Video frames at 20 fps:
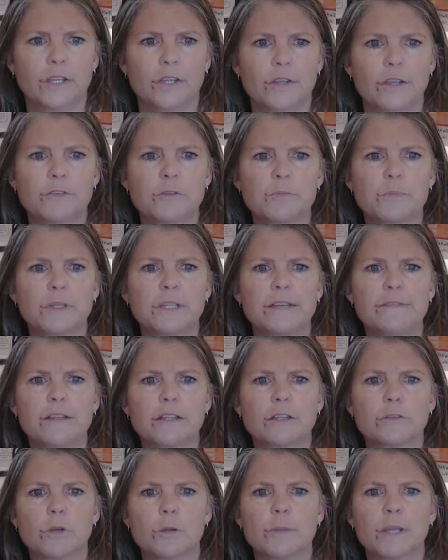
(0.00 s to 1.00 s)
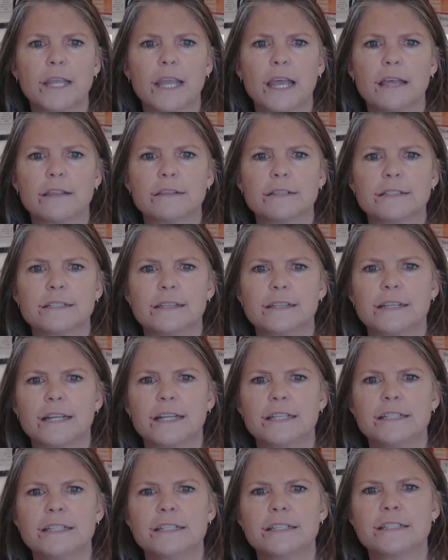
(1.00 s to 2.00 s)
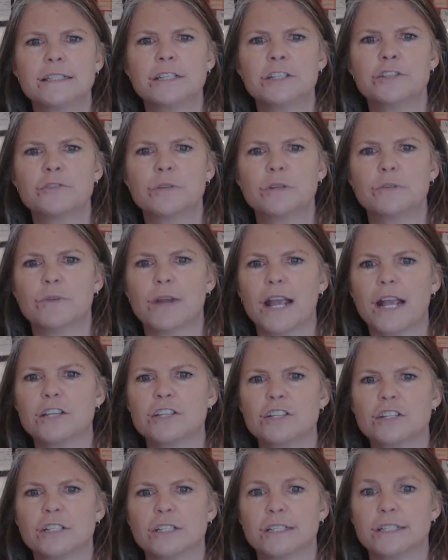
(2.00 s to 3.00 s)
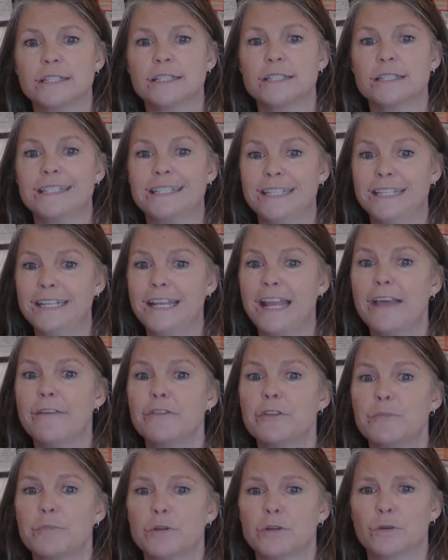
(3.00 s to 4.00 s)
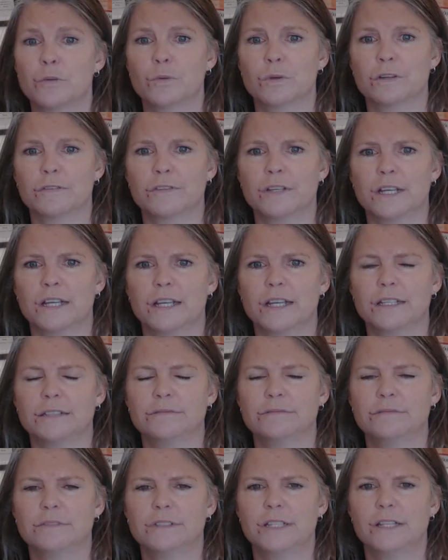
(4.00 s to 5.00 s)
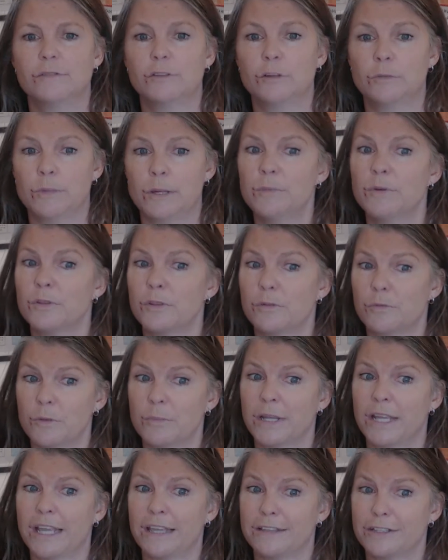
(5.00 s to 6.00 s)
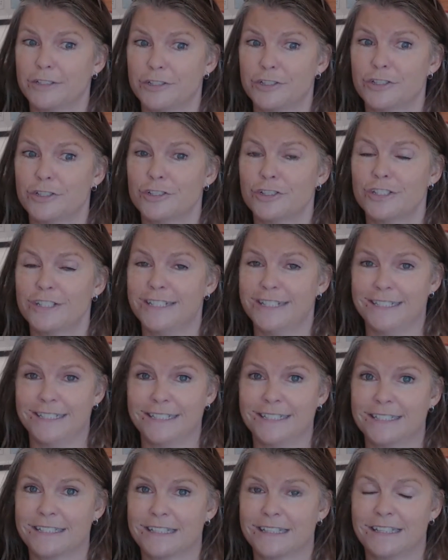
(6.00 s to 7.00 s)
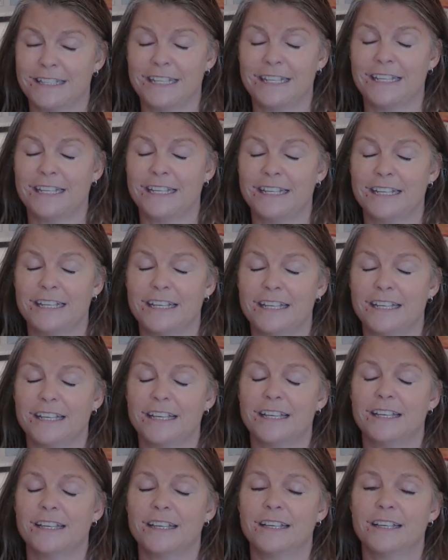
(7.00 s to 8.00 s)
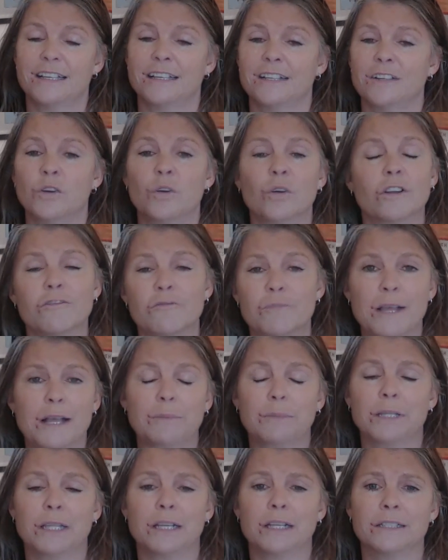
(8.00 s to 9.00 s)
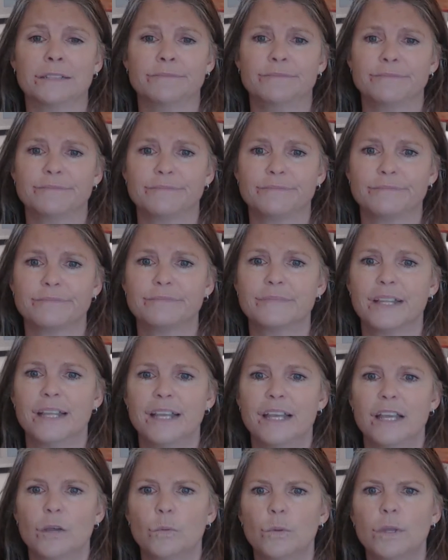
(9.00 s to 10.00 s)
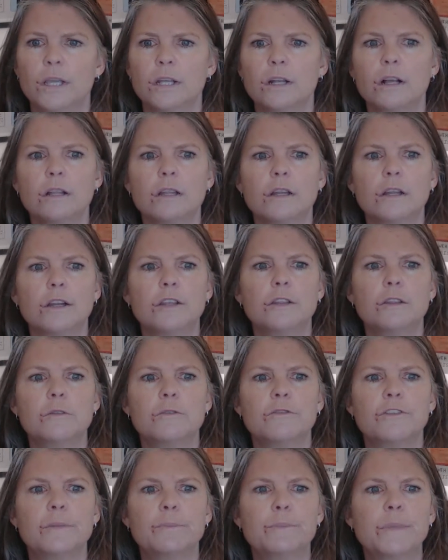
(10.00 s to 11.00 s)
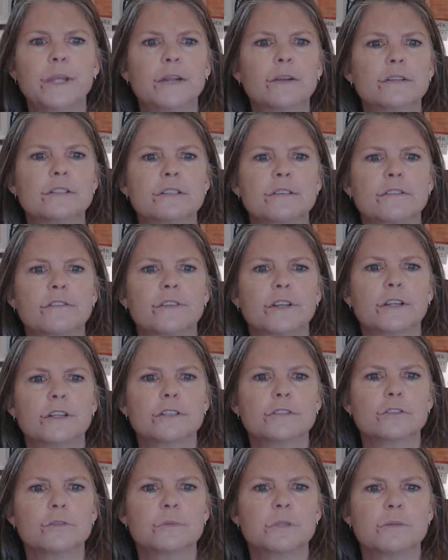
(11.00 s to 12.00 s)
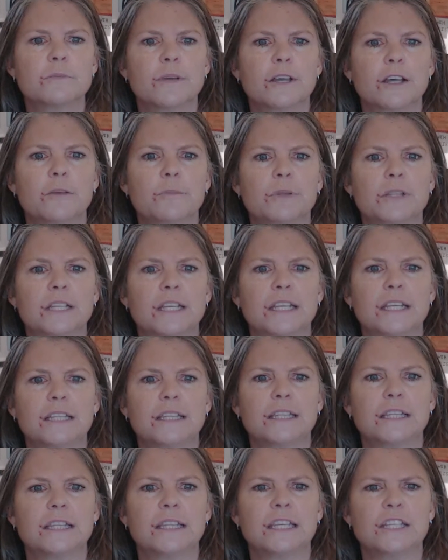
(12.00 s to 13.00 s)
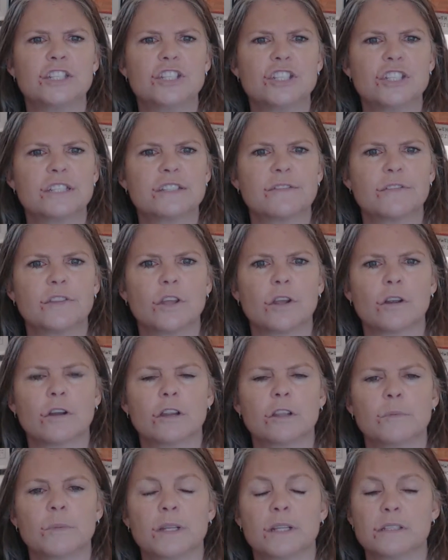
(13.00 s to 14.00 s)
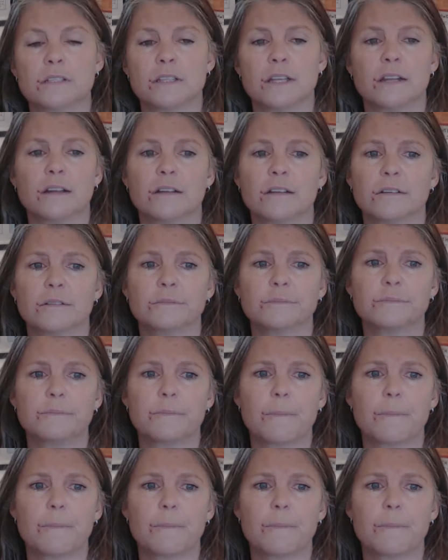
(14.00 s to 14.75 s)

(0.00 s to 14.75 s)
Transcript: You have to believe that the Roman Catholics and the 19th century rationalists did have the pure word of God. Remember, the Roman Catholic Church is the uh, whore of Babylon. We can all argue the merits of the various groups above, but the, the gist of the argument is there.